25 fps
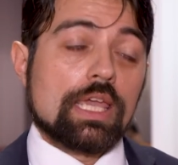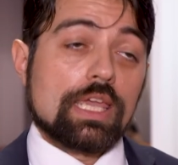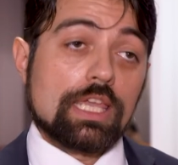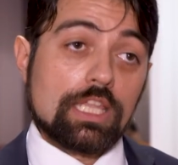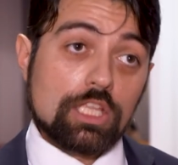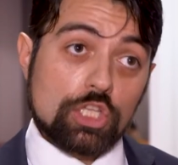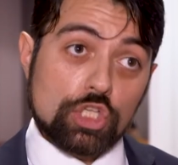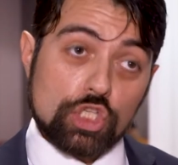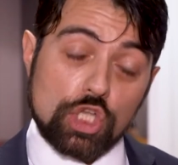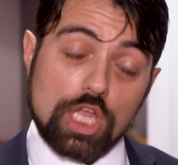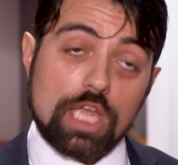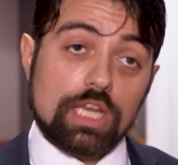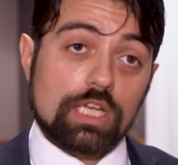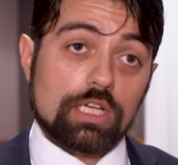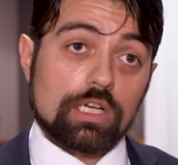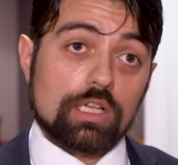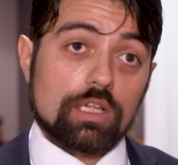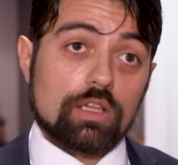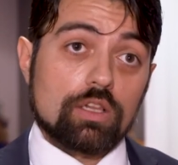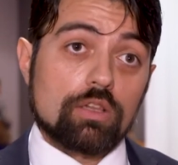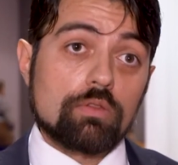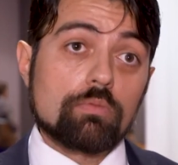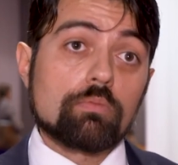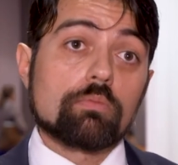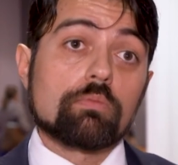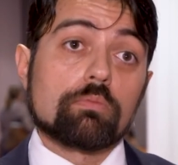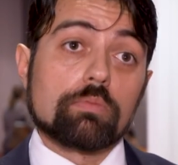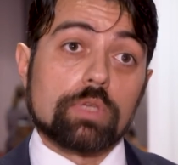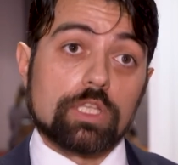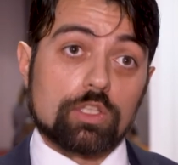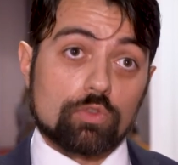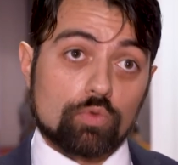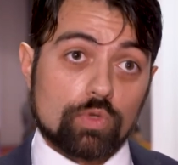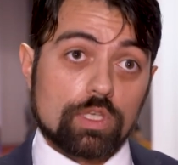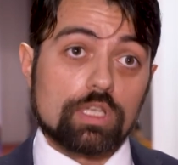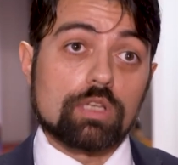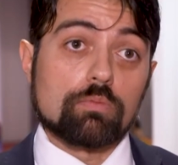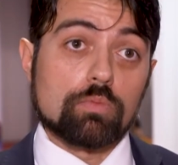In general,
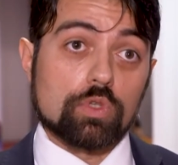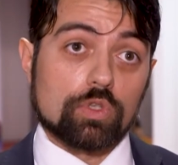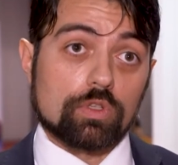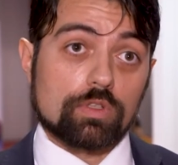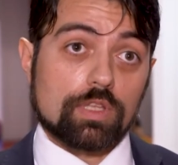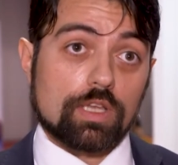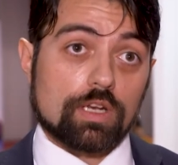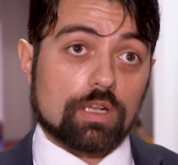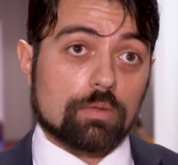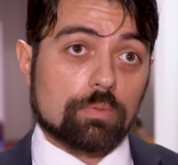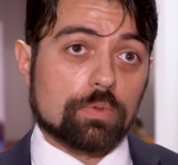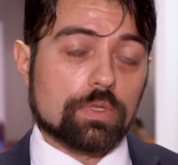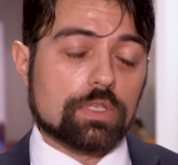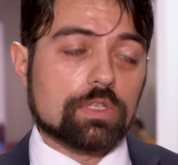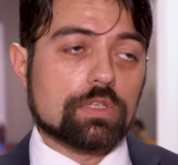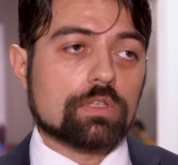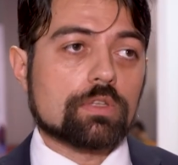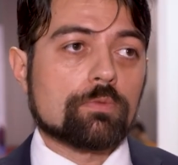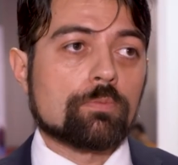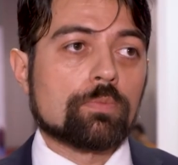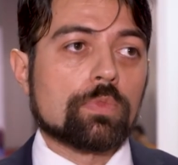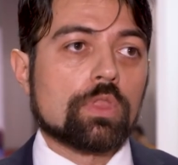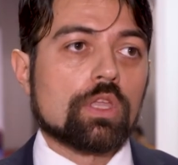between immunotherapies,